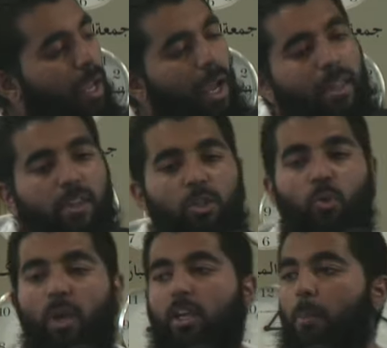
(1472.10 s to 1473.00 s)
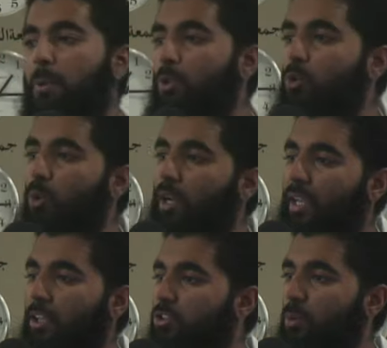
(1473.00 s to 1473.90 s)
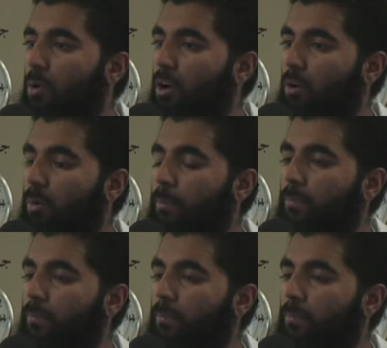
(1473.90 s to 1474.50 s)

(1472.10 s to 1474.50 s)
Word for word: and then you wake up and you do it again tomorrow.